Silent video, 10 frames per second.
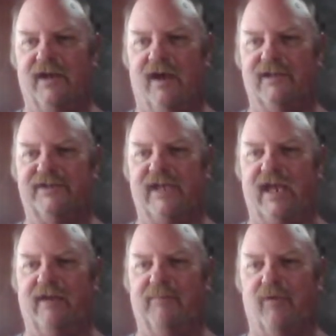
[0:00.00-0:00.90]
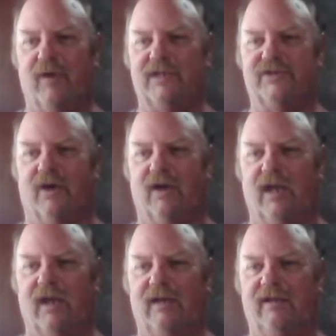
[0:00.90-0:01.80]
Don saying, good morning, Charlie.